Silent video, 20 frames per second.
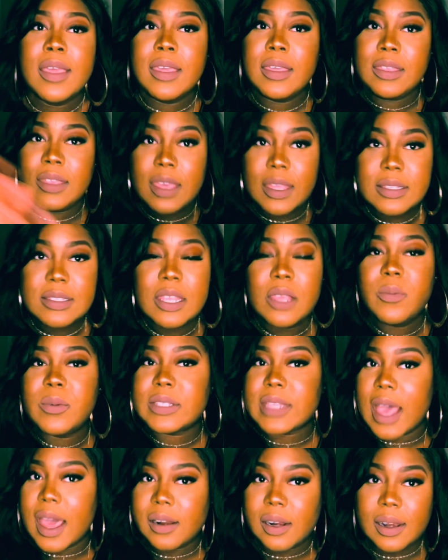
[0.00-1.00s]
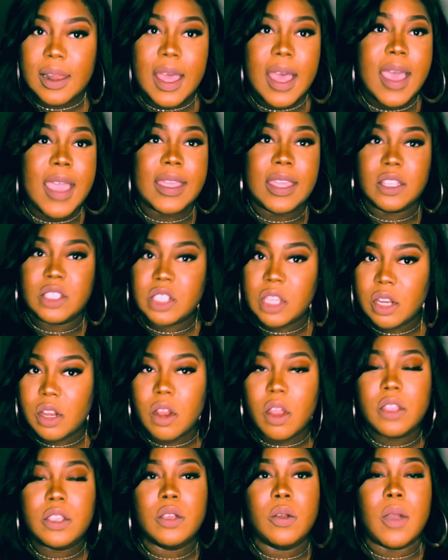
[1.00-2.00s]
Yes, he was out of line. He cheated
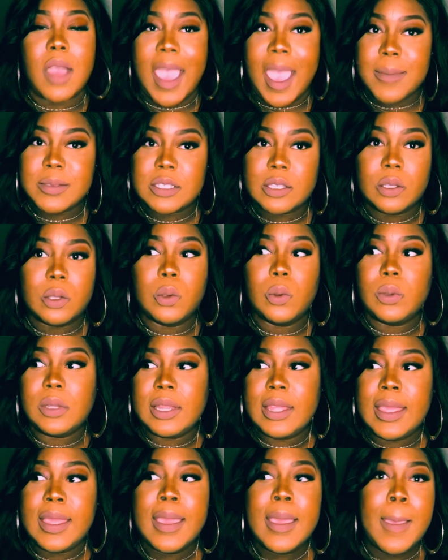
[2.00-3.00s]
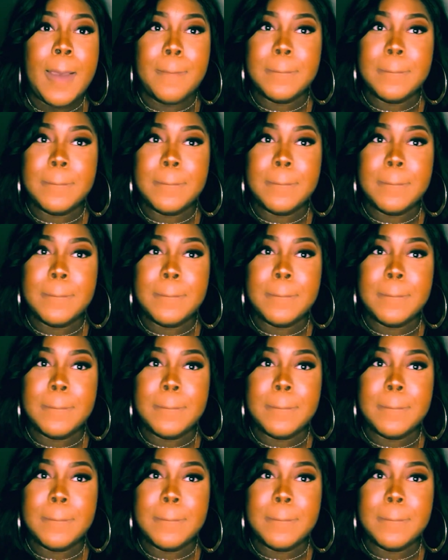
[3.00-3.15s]
on you. Absolutely.